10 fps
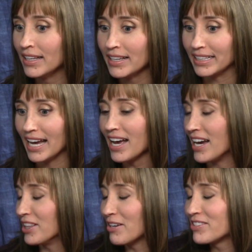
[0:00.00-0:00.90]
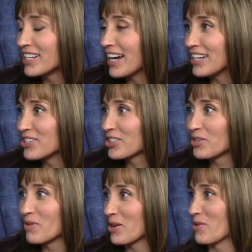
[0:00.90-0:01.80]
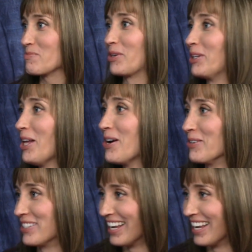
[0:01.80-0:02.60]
Yeah, I loved that I just could wear normal clothes.